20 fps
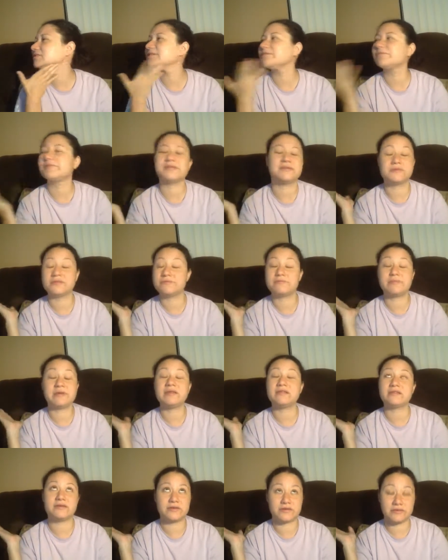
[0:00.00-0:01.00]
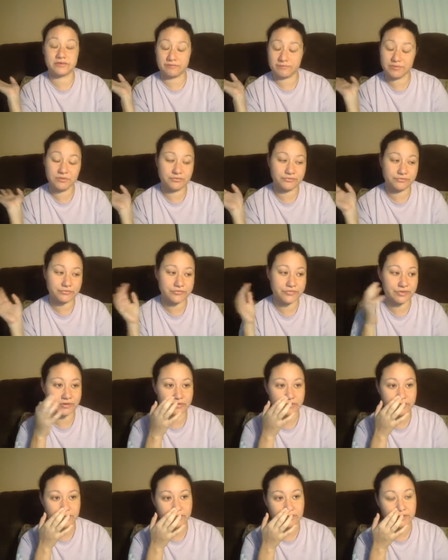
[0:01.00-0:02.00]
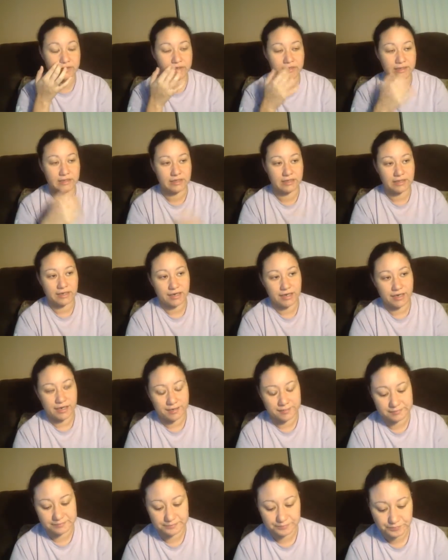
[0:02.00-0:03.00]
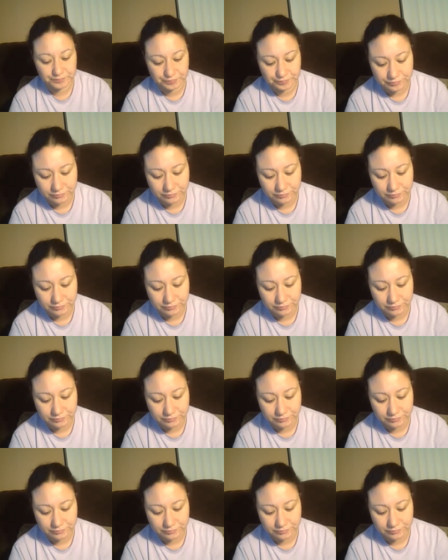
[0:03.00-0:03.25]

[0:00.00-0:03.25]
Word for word: Tampa, it was a big theater, beautiful theater. Um,